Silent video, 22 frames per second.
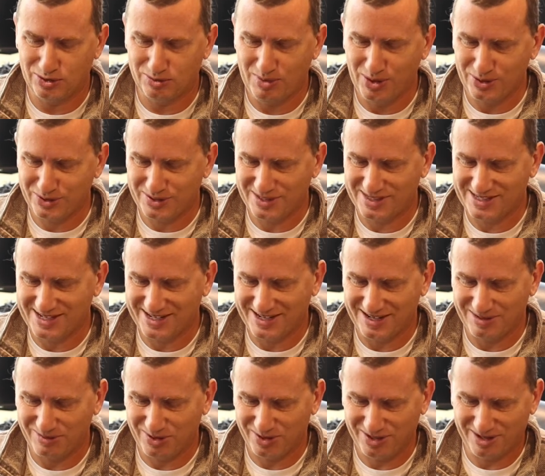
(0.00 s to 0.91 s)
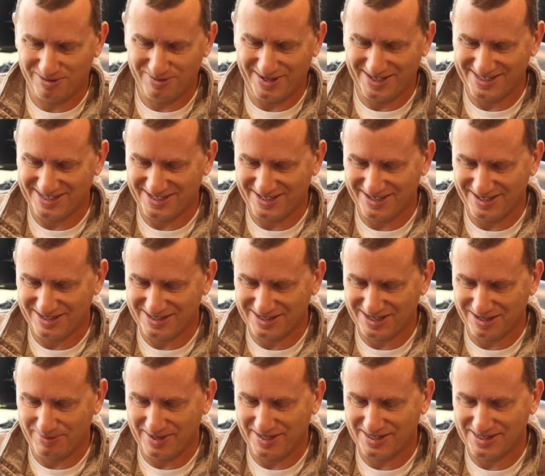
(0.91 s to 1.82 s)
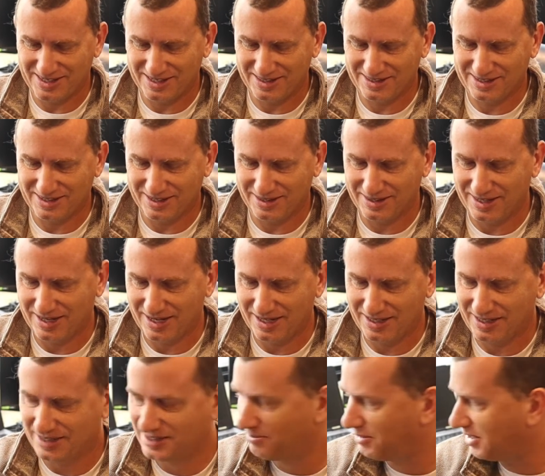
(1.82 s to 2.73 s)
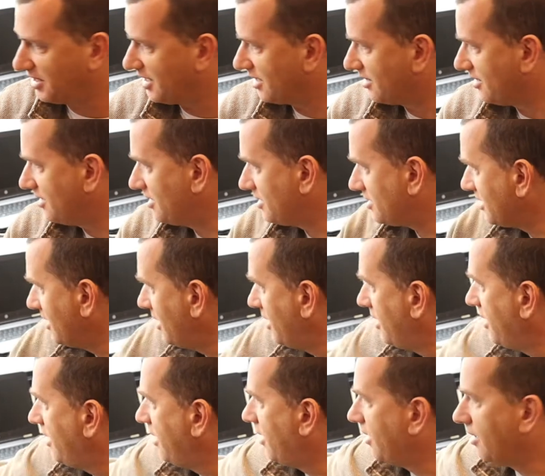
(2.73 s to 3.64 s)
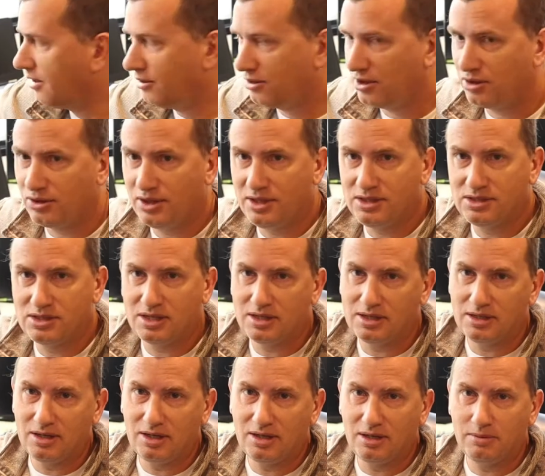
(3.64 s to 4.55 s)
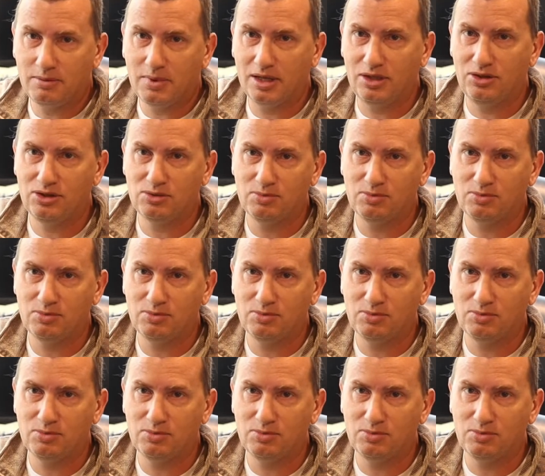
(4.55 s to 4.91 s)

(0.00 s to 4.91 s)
most of the time, it's going to make sense that I need something like this. The lens that I use